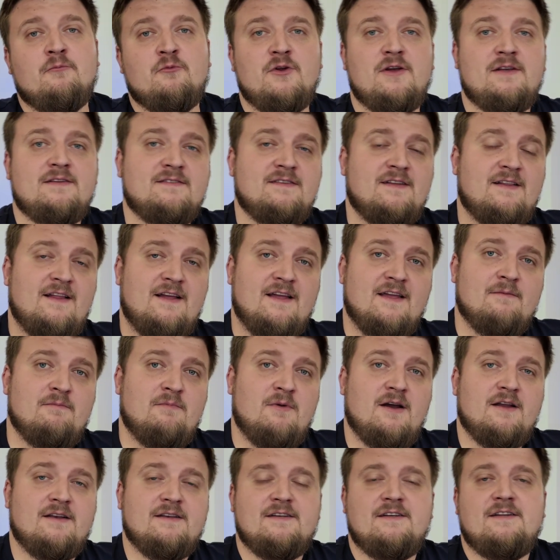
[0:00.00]
Press the
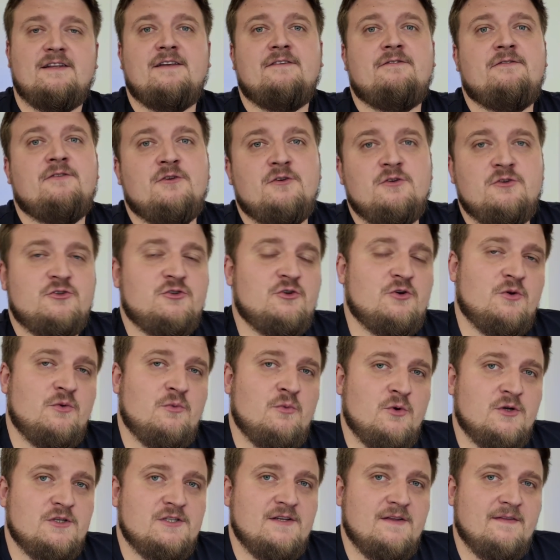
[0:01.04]
like button if you
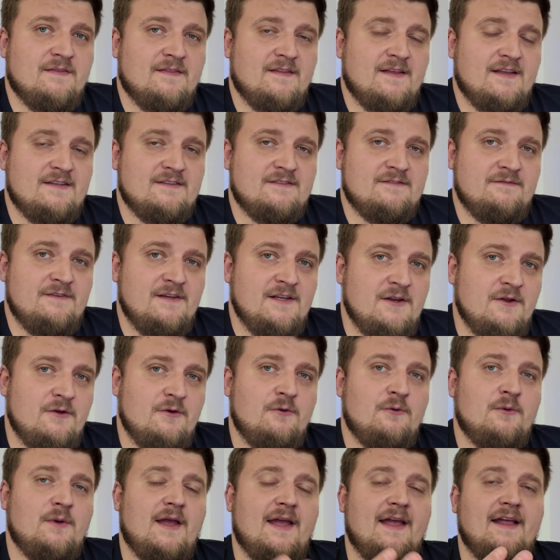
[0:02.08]
enjoy watching this
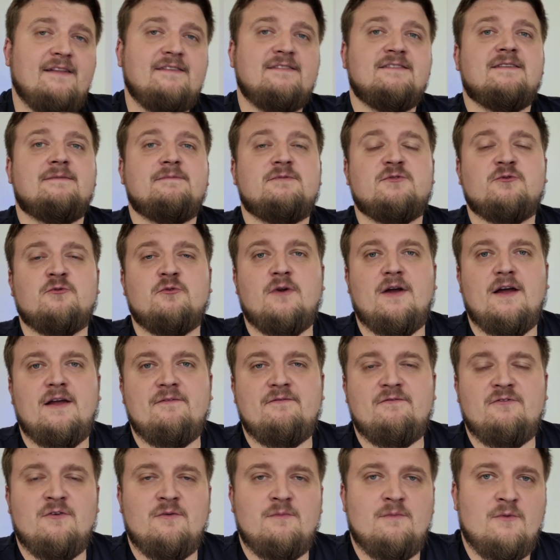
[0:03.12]
video and
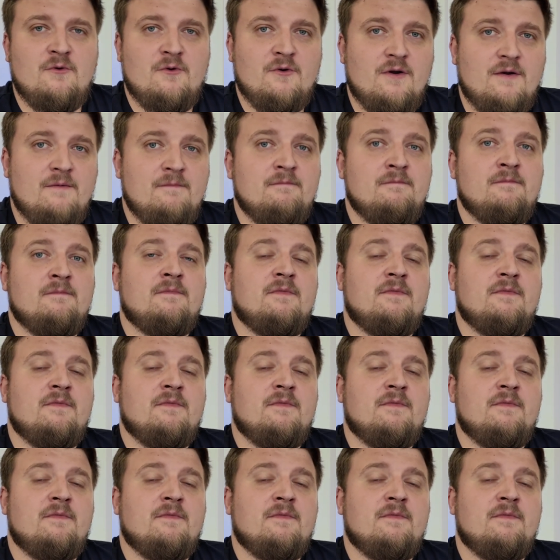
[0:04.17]
subscribe for more.